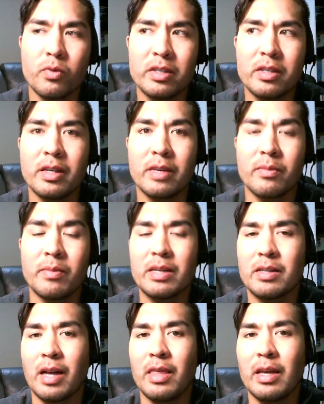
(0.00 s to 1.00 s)
reselling,
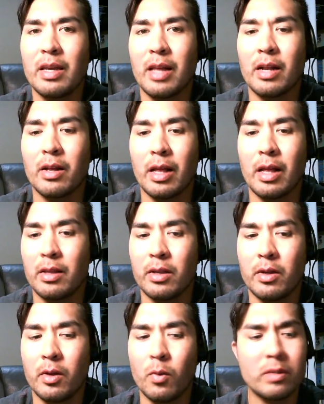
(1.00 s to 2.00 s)
because I think that uh,
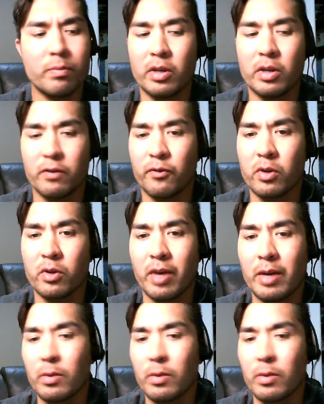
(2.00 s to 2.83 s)
it wasn't books at first, right? It